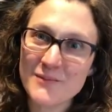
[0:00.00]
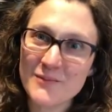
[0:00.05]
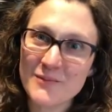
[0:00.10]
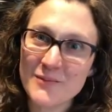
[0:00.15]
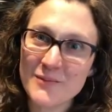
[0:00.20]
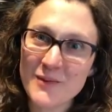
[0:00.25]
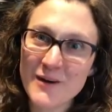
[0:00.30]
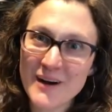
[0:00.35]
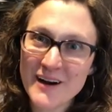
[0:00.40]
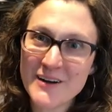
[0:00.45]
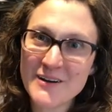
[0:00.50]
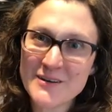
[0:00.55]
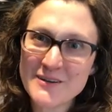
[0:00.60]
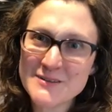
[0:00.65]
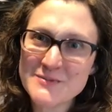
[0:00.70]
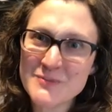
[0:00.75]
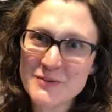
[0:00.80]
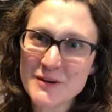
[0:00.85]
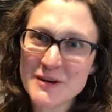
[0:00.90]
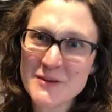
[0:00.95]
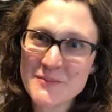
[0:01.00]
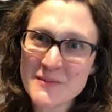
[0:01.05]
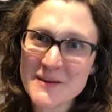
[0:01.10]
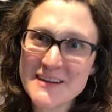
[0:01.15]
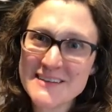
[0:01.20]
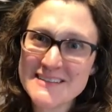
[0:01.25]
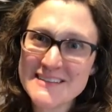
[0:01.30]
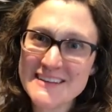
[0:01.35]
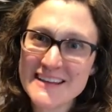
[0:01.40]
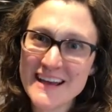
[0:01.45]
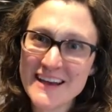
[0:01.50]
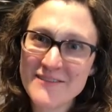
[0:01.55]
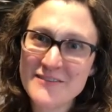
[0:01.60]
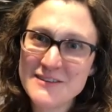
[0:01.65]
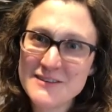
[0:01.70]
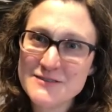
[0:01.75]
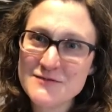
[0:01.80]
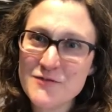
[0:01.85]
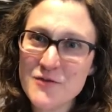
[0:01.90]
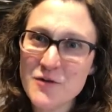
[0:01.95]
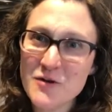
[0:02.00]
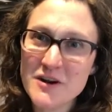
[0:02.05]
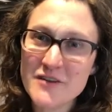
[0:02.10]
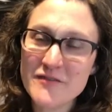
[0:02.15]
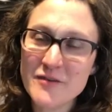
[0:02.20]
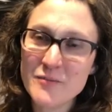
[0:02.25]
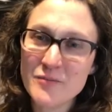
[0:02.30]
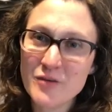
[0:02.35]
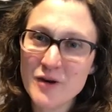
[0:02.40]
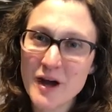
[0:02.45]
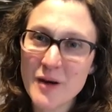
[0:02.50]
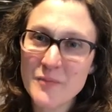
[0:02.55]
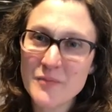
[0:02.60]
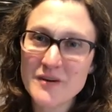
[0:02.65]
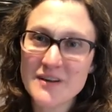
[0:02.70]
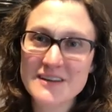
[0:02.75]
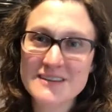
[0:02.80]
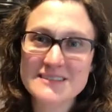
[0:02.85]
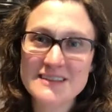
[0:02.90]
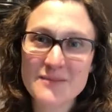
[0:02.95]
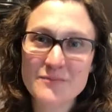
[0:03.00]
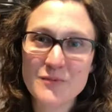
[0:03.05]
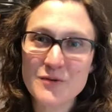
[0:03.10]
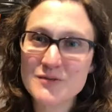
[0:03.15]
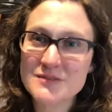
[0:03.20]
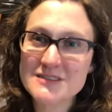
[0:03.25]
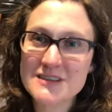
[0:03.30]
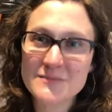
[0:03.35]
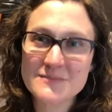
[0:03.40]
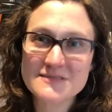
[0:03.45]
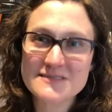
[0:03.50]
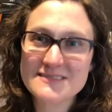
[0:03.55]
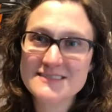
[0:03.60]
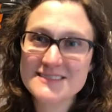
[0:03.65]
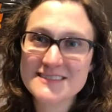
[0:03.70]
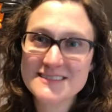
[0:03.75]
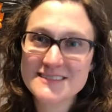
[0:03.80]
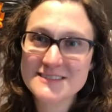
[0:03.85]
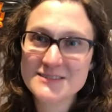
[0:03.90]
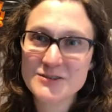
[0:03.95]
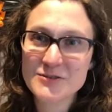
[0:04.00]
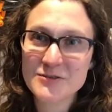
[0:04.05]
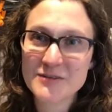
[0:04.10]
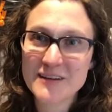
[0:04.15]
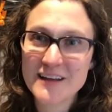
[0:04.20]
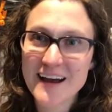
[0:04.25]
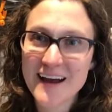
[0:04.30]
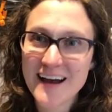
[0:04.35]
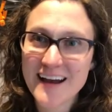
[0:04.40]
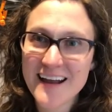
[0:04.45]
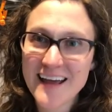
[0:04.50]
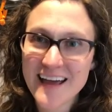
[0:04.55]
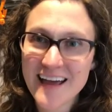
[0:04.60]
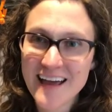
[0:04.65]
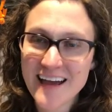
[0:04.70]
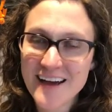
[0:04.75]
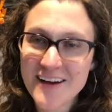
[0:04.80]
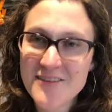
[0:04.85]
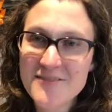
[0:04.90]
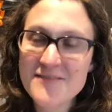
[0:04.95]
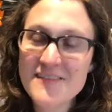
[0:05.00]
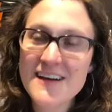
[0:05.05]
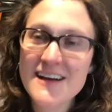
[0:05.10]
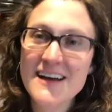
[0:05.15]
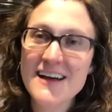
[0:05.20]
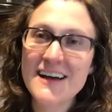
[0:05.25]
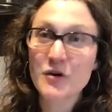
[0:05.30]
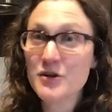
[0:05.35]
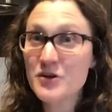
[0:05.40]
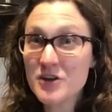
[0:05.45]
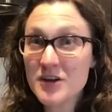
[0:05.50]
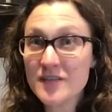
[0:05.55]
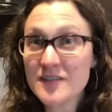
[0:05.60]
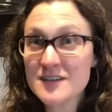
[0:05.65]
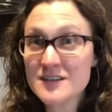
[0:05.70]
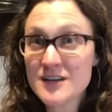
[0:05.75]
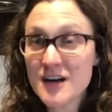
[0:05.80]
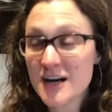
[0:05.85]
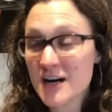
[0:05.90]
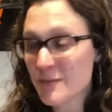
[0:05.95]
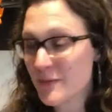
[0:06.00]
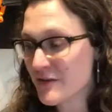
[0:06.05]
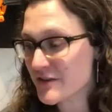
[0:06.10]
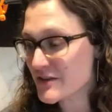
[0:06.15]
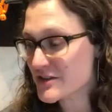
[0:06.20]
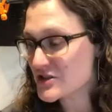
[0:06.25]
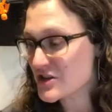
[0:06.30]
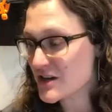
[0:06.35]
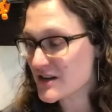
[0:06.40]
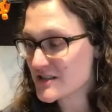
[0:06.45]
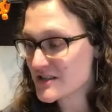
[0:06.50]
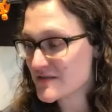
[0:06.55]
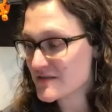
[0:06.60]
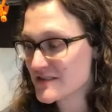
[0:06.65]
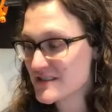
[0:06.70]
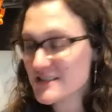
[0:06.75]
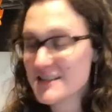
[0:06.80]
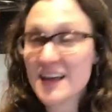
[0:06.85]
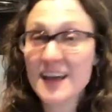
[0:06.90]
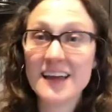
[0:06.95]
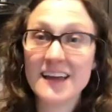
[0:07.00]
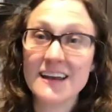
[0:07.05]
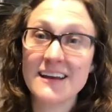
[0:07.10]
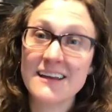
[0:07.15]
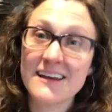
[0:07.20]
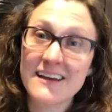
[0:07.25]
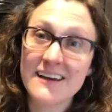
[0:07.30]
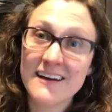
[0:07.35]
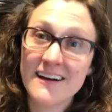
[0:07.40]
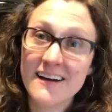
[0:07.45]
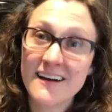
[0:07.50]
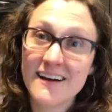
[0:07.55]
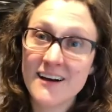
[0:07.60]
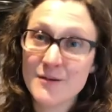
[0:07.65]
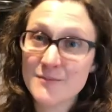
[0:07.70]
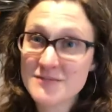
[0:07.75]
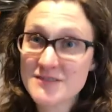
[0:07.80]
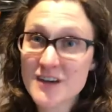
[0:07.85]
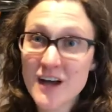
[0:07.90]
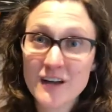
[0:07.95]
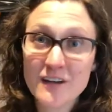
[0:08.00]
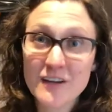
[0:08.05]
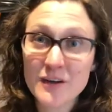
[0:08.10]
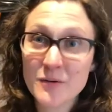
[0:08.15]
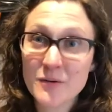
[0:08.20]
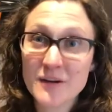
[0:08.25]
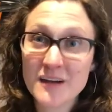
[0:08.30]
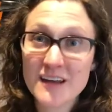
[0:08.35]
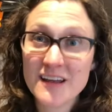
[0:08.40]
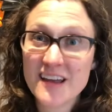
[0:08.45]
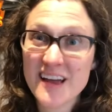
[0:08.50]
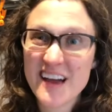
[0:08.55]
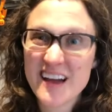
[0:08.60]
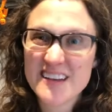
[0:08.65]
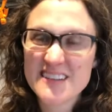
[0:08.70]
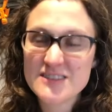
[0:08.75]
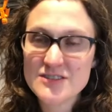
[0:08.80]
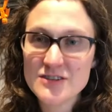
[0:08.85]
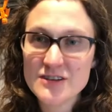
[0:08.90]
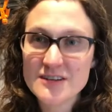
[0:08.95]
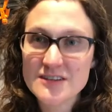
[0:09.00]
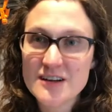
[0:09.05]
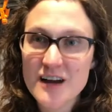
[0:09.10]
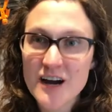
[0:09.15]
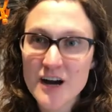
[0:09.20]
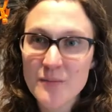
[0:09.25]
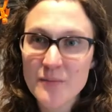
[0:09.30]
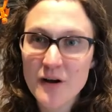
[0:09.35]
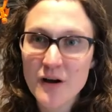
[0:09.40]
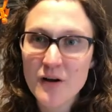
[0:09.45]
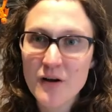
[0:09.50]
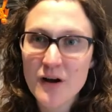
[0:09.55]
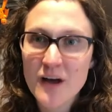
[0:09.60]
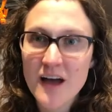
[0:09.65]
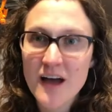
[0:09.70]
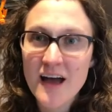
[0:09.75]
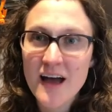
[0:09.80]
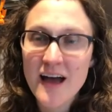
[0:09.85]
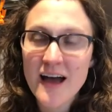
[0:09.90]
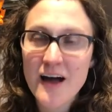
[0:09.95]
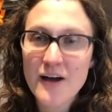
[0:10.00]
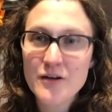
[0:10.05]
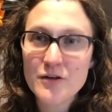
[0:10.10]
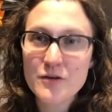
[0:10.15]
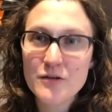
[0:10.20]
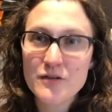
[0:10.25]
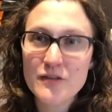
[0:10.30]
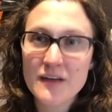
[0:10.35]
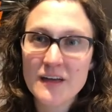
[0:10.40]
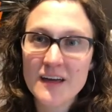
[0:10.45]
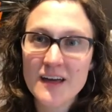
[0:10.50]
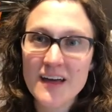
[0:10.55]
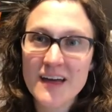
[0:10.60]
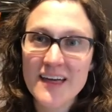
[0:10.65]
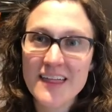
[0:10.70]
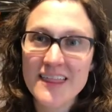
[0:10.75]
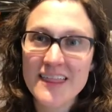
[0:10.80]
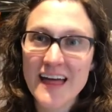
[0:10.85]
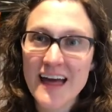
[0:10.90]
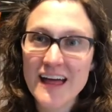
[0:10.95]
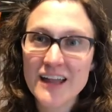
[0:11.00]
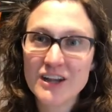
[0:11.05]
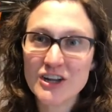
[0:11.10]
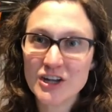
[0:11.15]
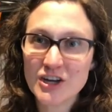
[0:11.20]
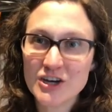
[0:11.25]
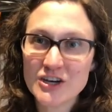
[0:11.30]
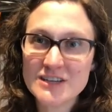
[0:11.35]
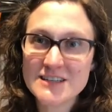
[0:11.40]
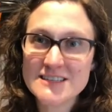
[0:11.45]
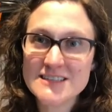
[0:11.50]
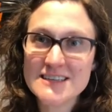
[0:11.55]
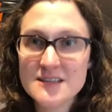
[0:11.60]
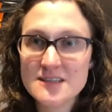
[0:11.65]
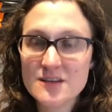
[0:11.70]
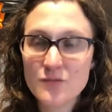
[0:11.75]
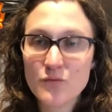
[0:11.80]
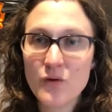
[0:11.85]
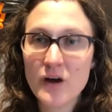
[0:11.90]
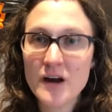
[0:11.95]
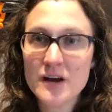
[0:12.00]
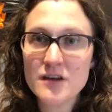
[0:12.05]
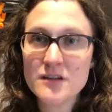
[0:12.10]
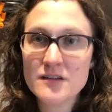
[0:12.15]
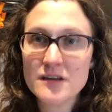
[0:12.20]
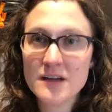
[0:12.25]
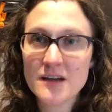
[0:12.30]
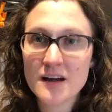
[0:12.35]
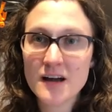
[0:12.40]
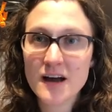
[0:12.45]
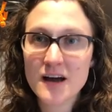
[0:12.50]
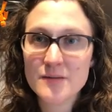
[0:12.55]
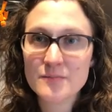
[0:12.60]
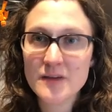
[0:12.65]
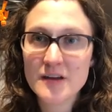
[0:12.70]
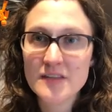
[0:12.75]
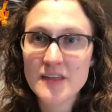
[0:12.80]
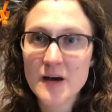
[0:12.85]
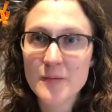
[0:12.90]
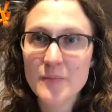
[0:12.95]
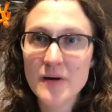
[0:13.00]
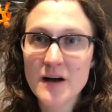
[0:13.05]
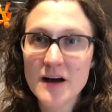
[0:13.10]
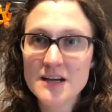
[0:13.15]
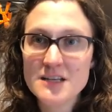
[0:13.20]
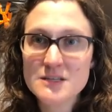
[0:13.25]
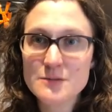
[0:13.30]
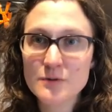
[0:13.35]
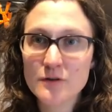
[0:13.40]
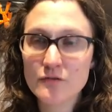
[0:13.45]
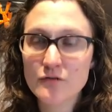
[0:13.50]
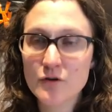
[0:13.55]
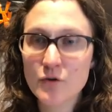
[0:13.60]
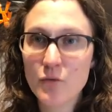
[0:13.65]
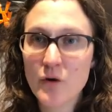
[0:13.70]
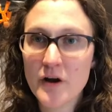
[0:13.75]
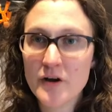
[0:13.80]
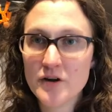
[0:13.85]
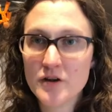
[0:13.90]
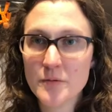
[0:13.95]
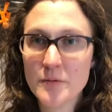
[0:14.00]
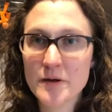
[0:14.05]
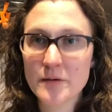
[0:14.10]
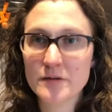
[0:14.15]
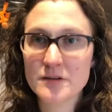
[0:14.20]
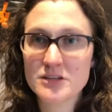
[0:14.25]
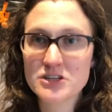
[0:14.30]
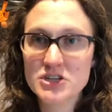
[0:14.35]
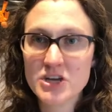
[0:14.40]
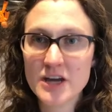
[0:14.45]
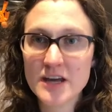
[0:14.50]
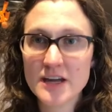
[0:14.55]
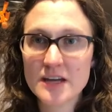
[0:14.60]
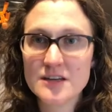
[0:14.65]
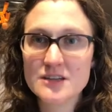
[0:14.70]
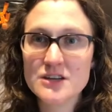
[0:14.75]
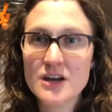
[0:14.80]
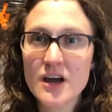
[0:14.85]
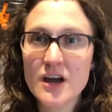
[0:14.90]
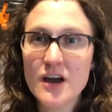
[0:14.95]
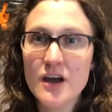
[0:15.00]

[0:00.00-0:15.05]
water is pretty amazing to have these 4 different properties that most substances do not have. Or you can even talk about the change of state. Solid, liquid, and gas. You can talk about how you think that looks, and why do you think God made that possible for water to be able to change